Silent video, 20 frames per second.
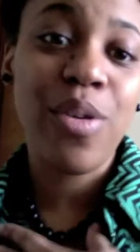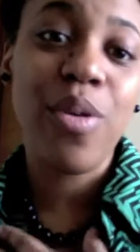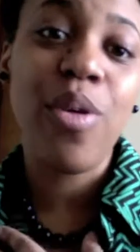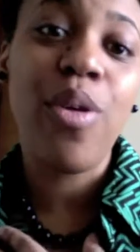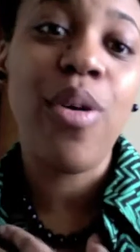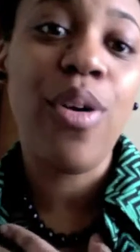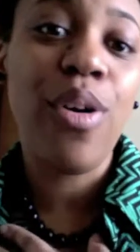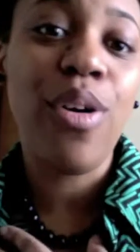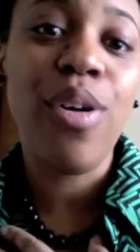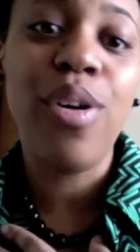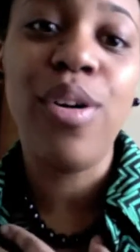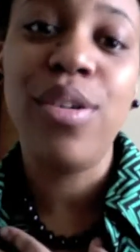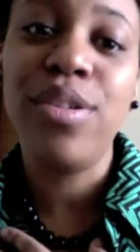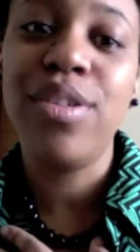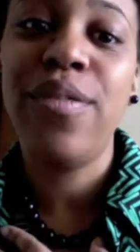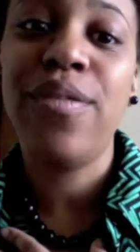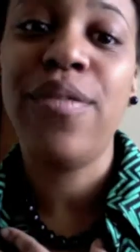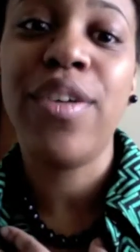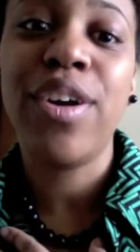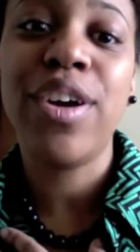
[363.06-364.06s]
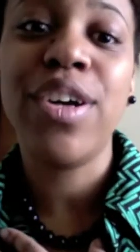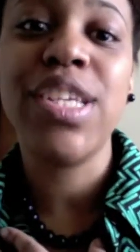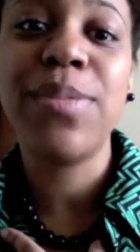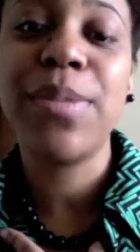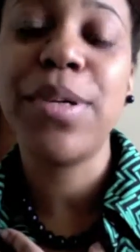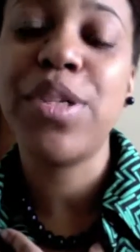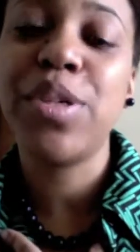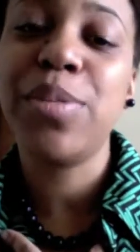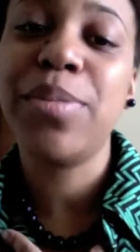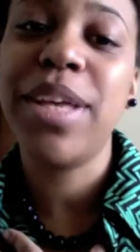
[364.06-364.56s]
all hold a very
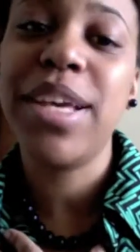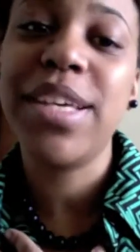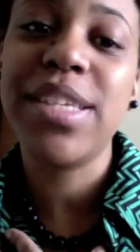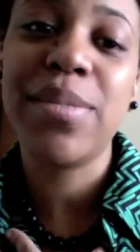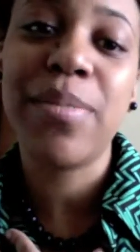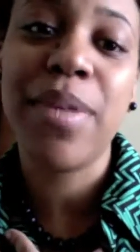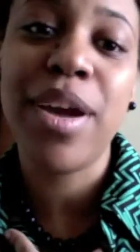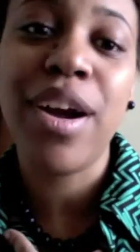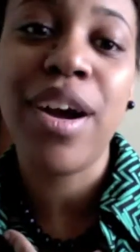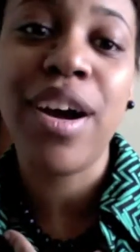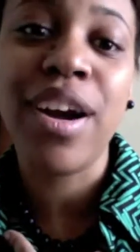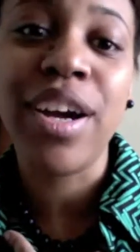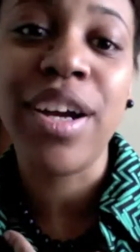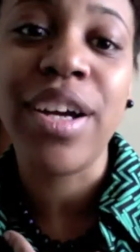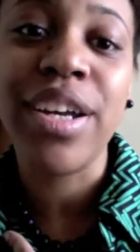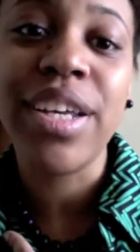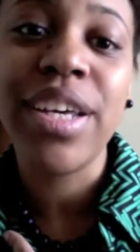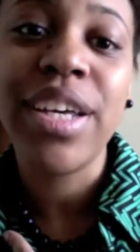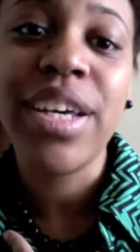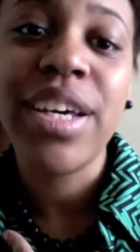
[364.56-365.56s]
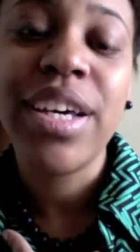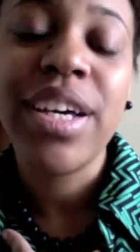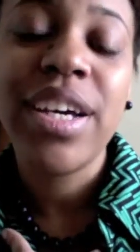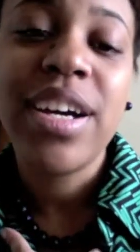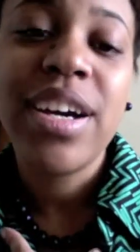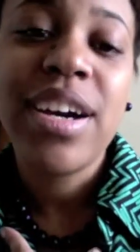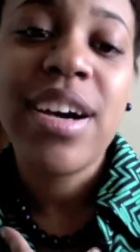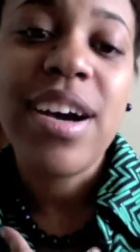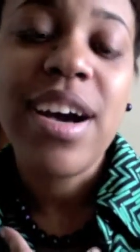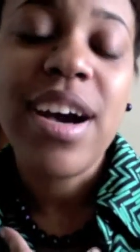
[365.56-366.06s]
special place in my heart.
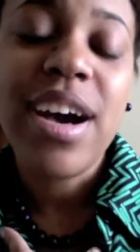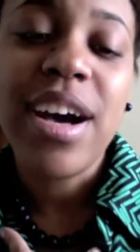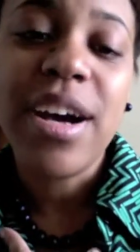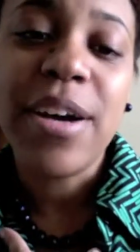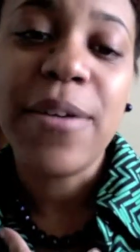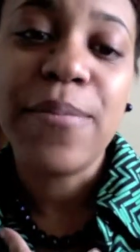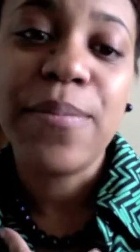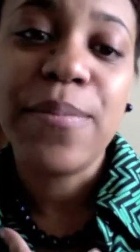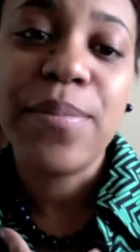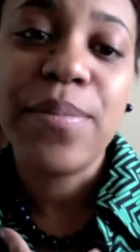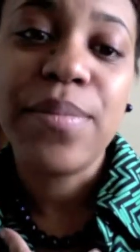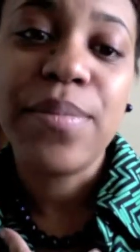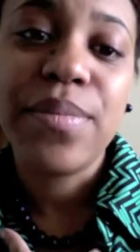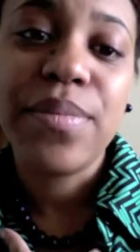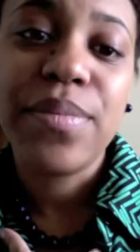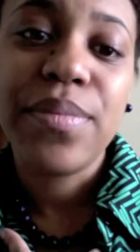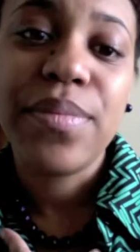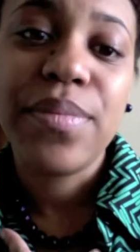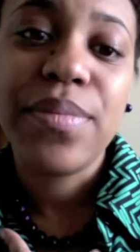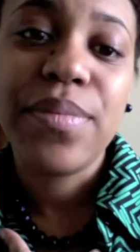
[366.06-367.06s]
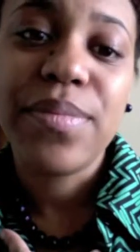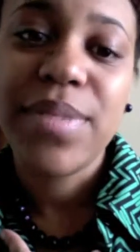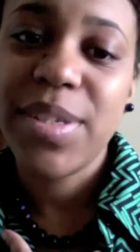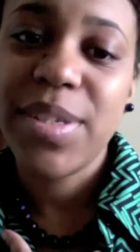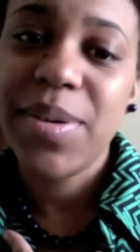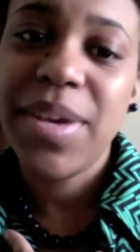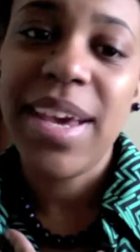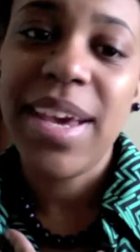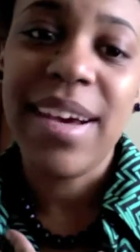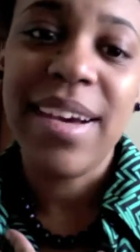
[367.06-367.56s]

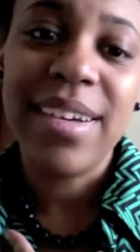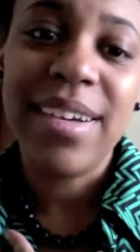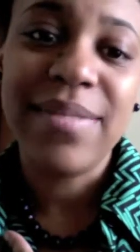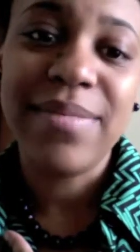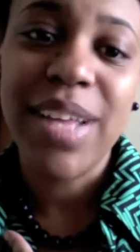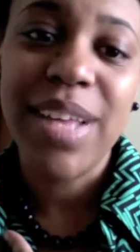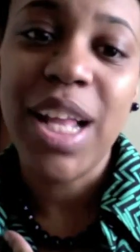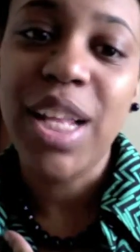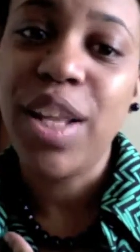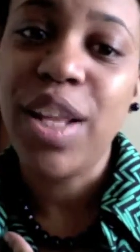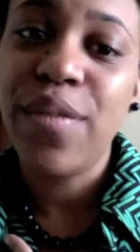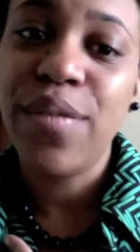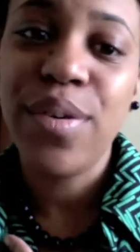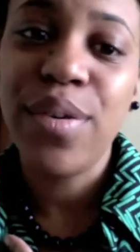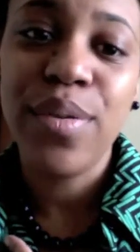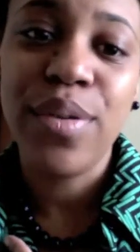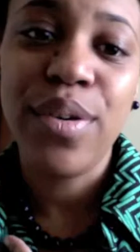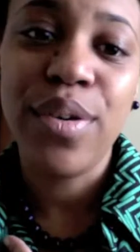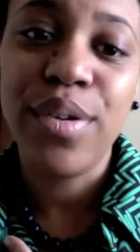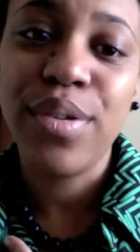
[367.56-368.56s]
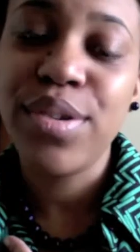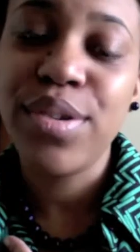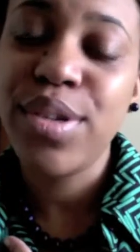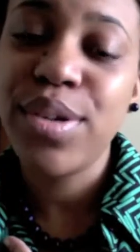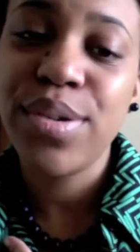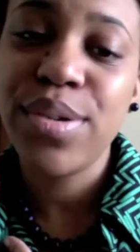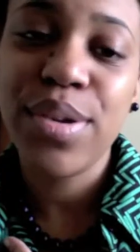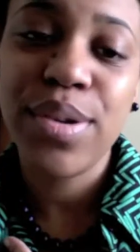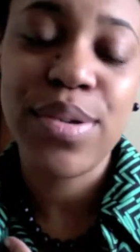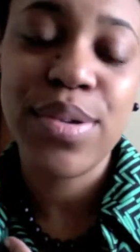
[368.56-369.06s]
I love you all
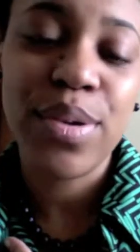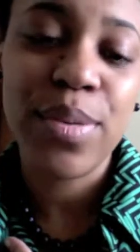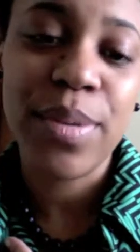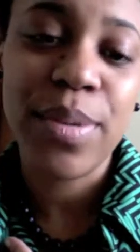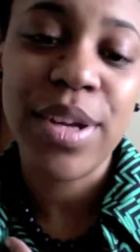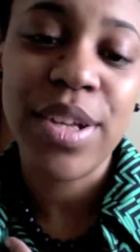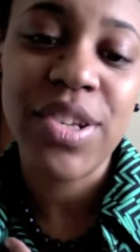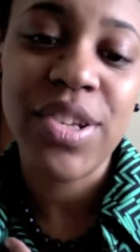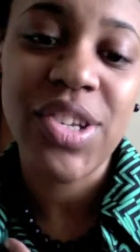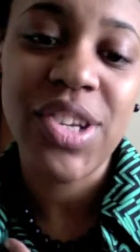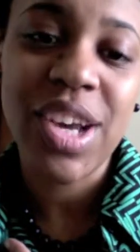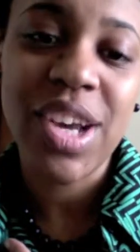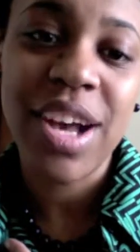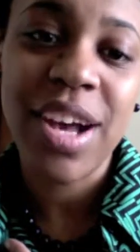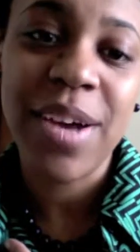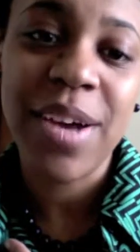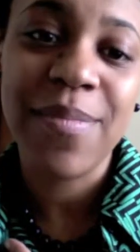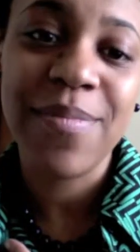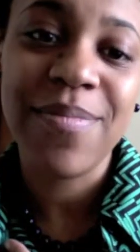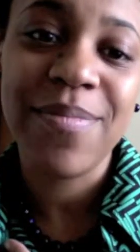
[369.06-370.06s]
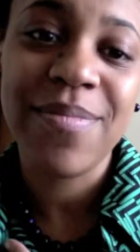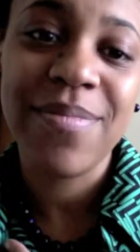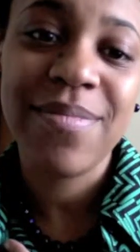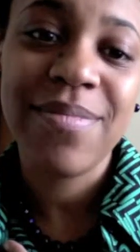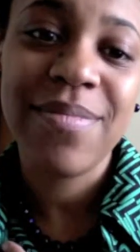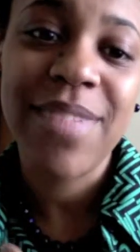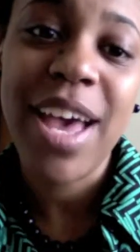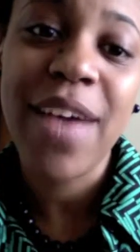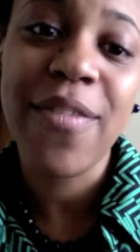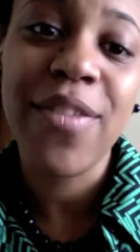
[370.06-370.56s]
so, so, so much.
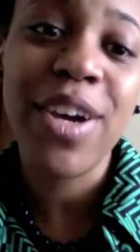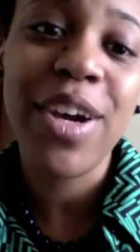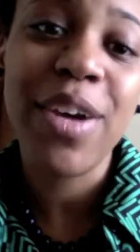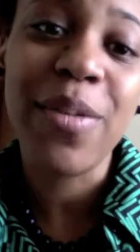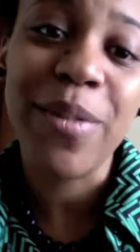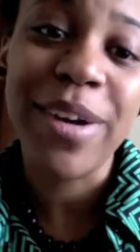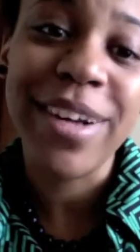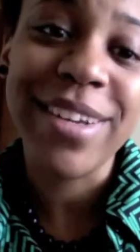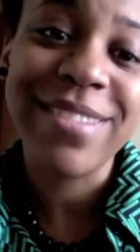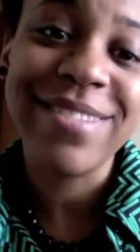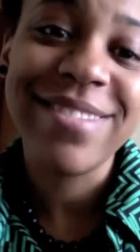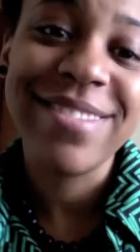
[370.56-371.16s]
Have a good one.